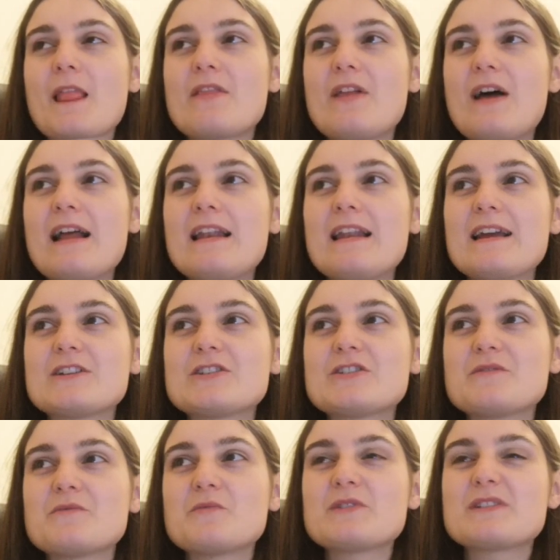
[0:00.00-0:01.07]
that
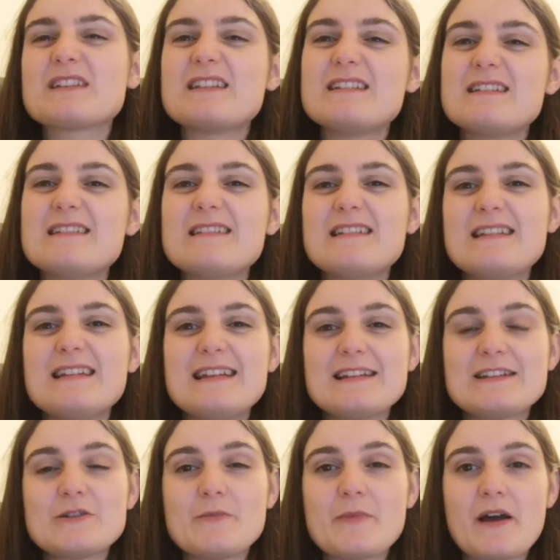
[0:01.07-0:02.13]
election was a
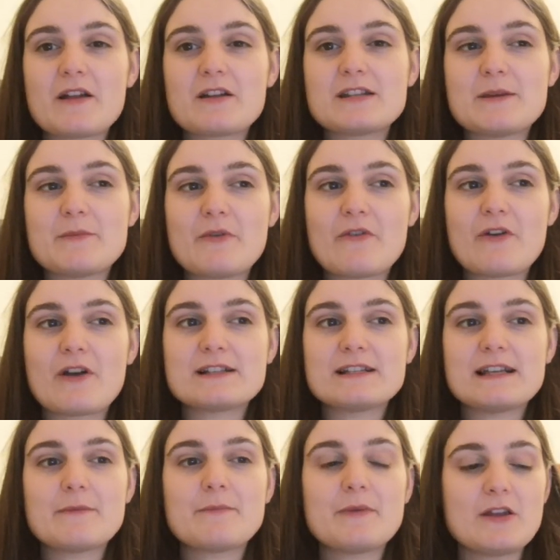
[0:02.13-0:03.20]
little bit
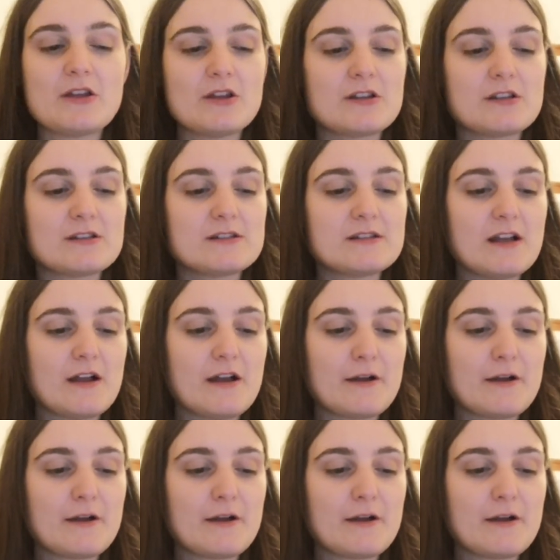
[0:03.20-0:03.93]
undemocratic because